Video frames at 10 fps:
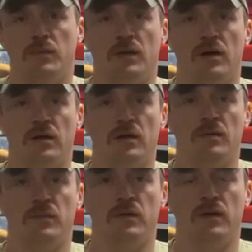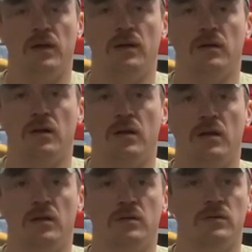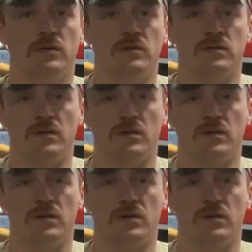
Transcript: I've got to get them clean and annealed and